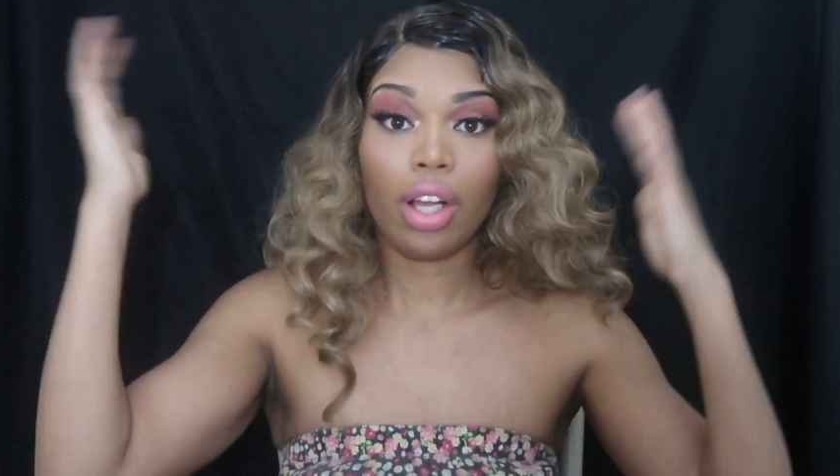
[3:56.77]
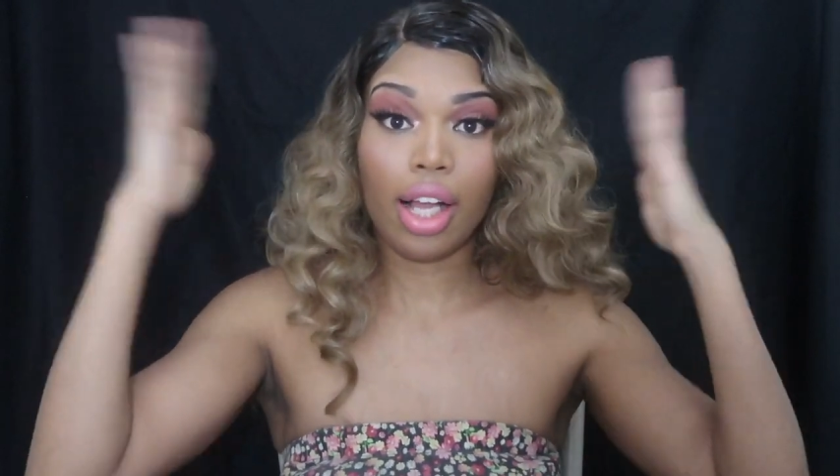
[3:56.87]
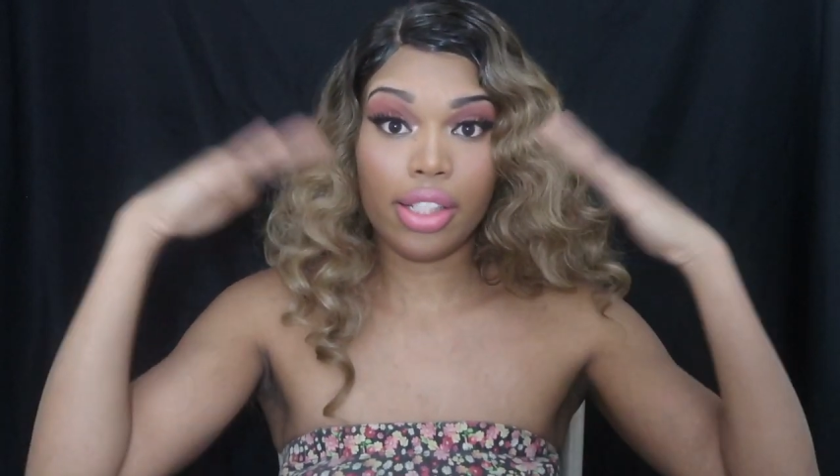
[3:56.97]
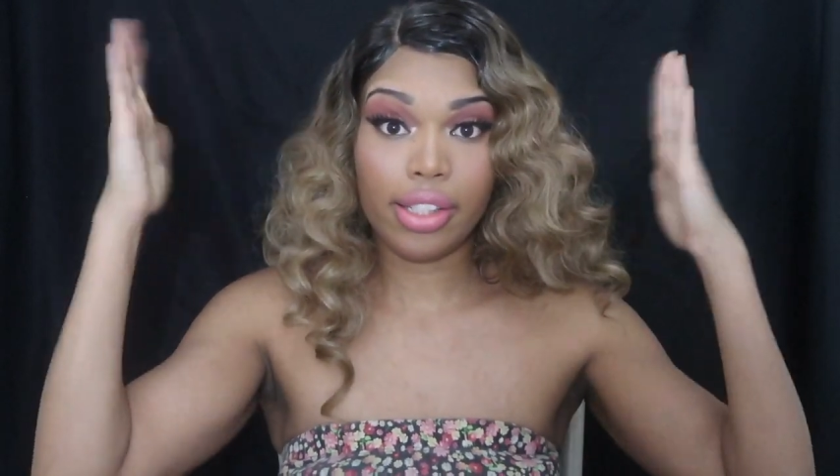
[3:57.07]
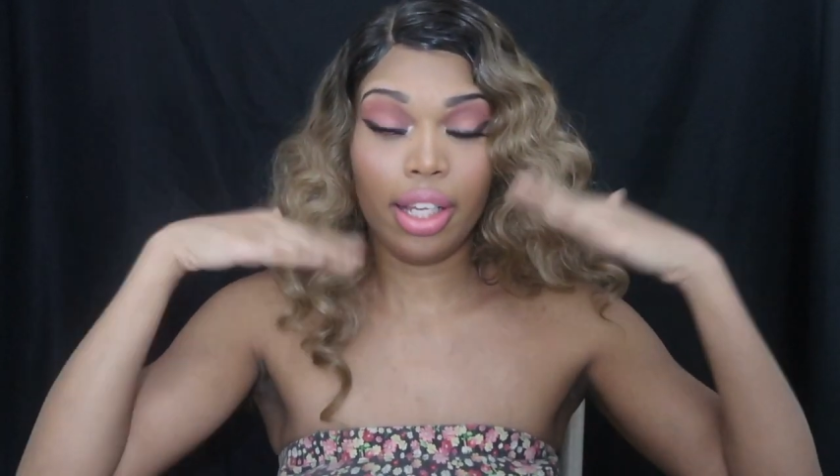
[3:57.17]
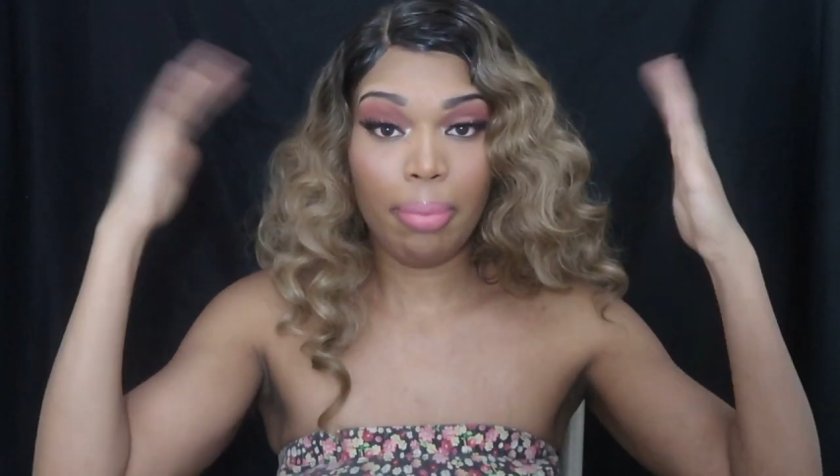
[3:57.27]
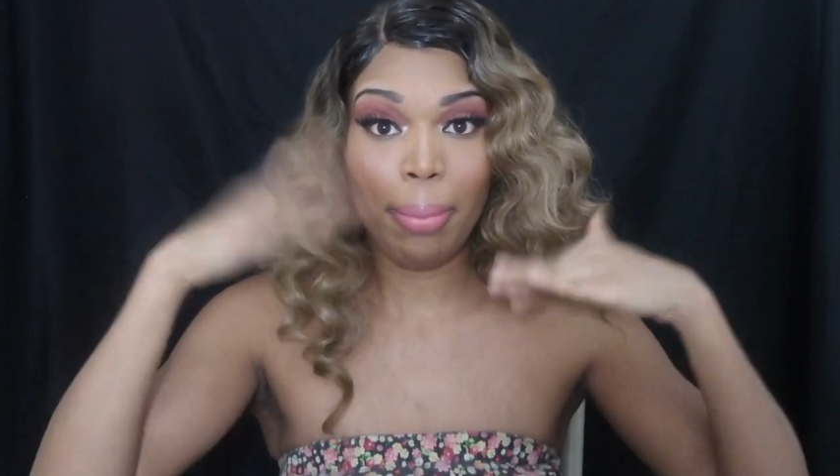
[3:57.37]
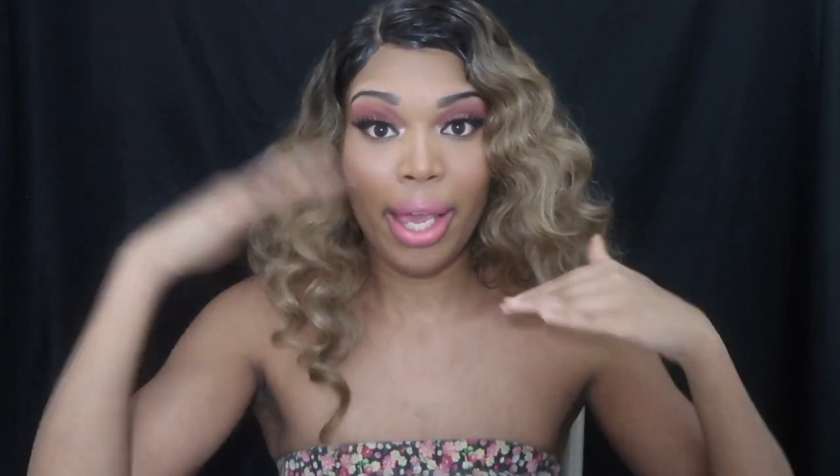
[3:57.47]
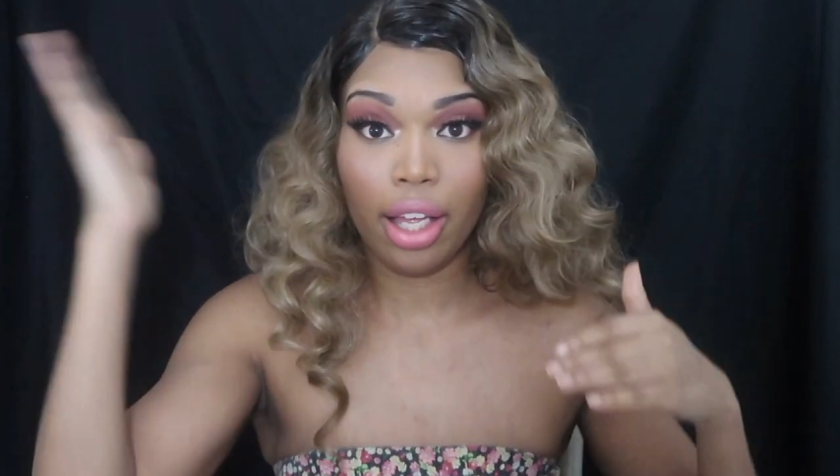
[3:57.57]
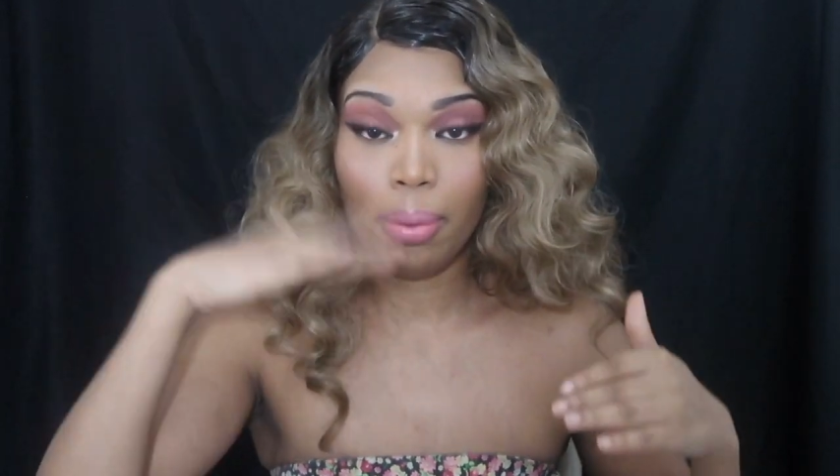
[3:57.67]
I just did my
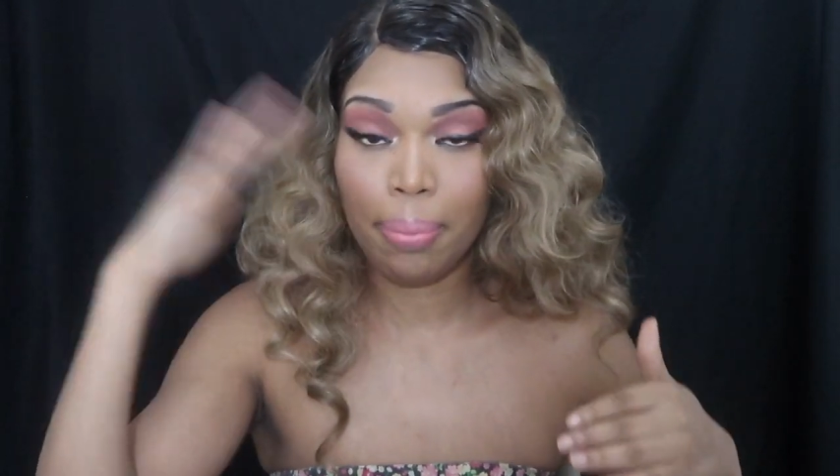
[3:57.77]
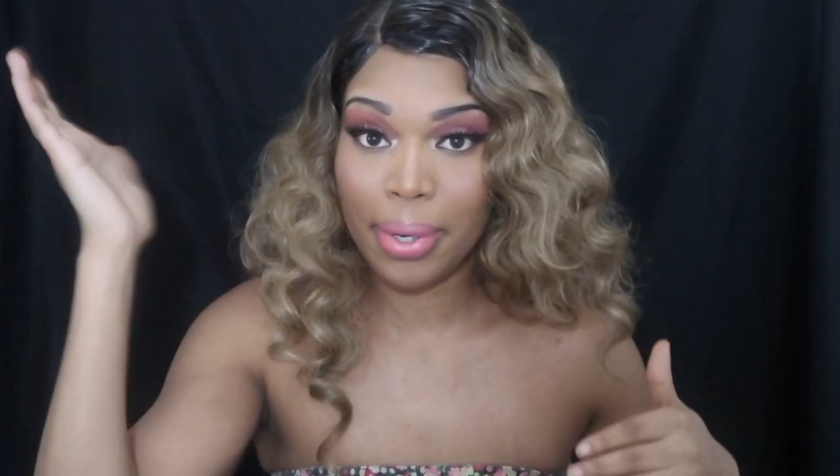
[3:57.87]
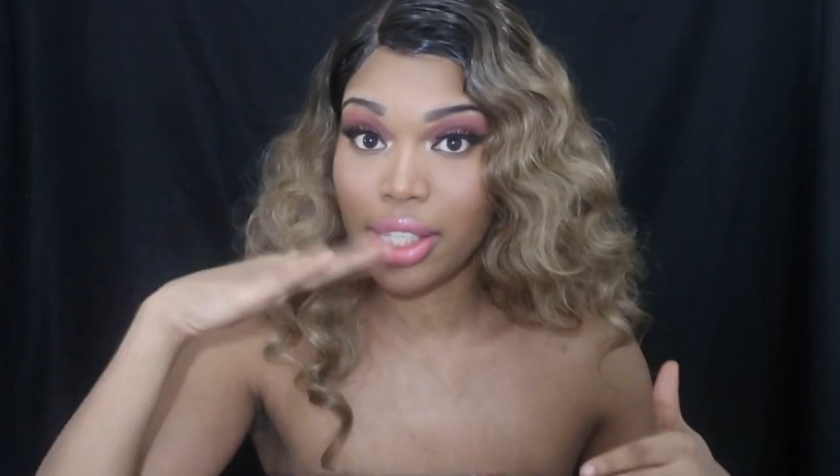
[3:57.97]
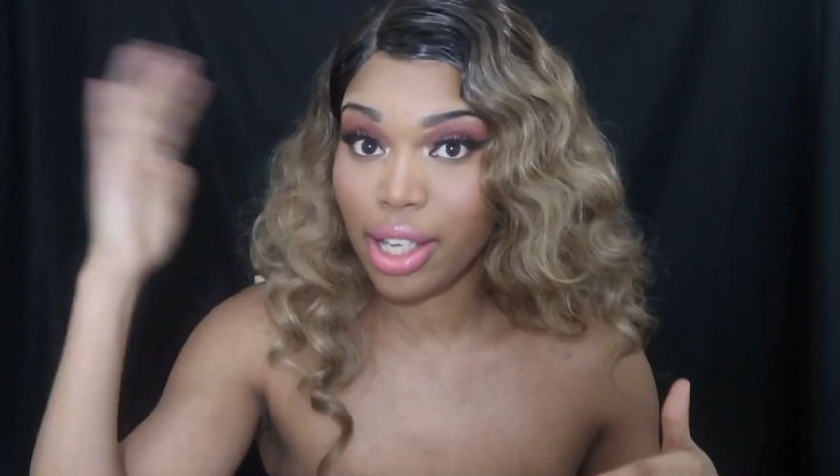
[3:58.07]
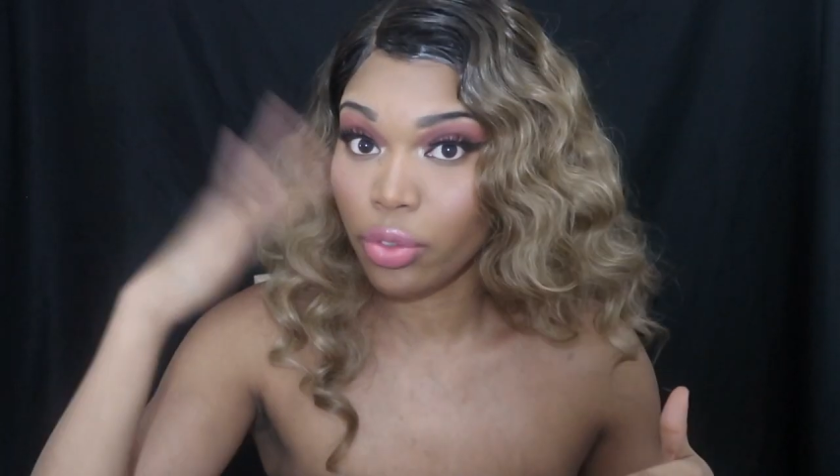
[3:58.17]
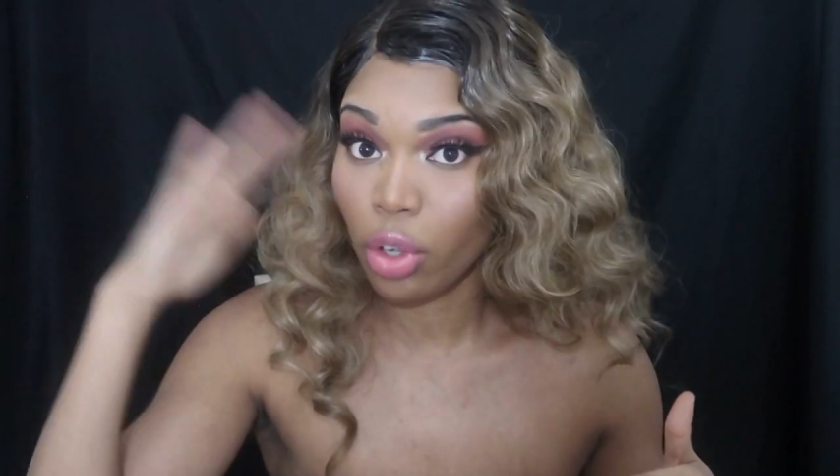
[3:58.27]
makeup because I was